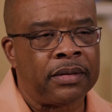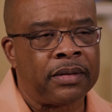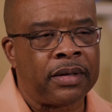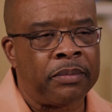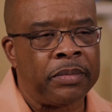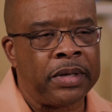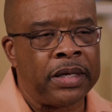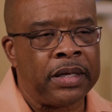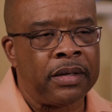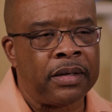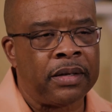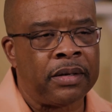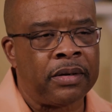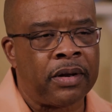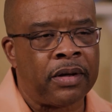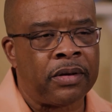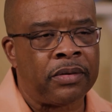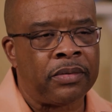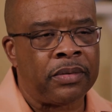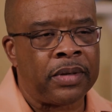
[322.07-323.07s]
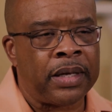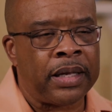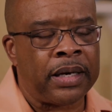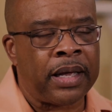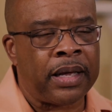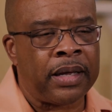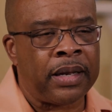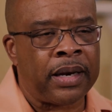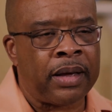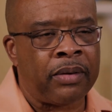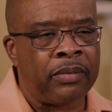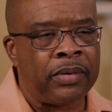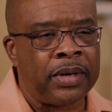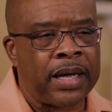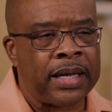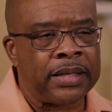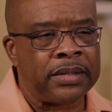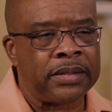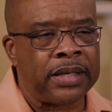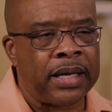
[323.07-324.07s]
I mean, you know, and, and I would
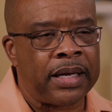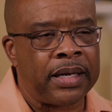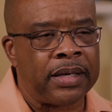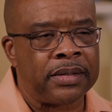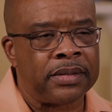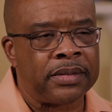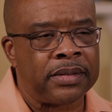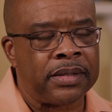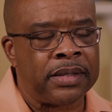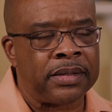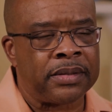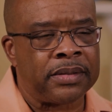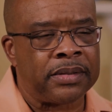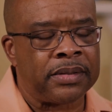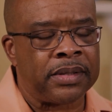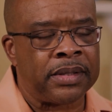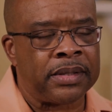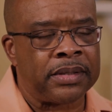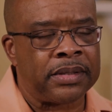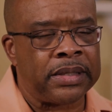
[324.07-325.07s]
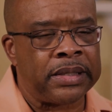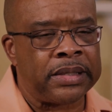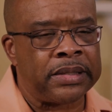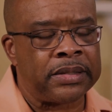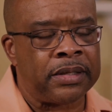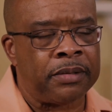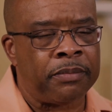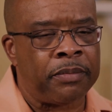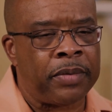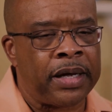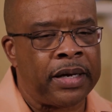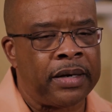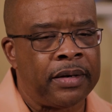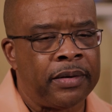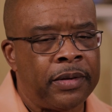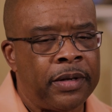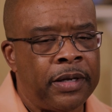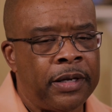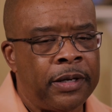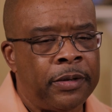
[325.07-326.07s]
not say it's, it's, it's easy, but
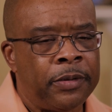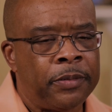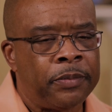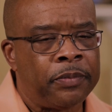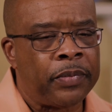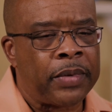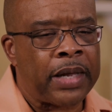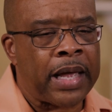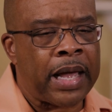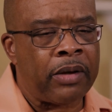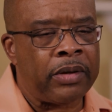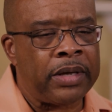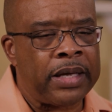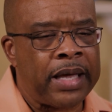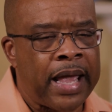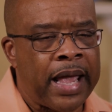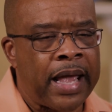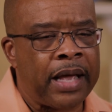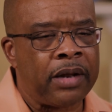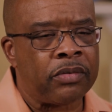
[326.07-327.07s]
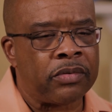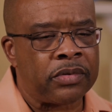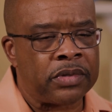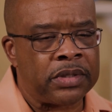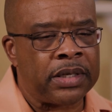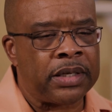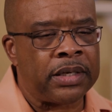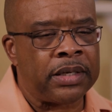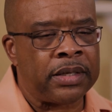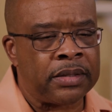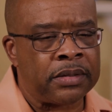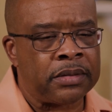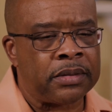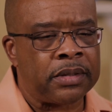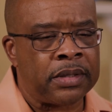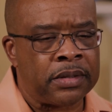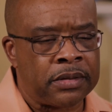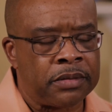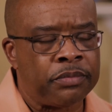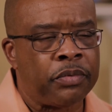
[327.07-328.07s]
how he handles it is,
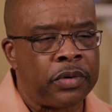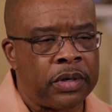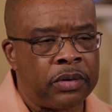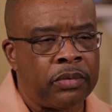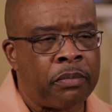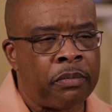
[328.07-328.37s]
is pretty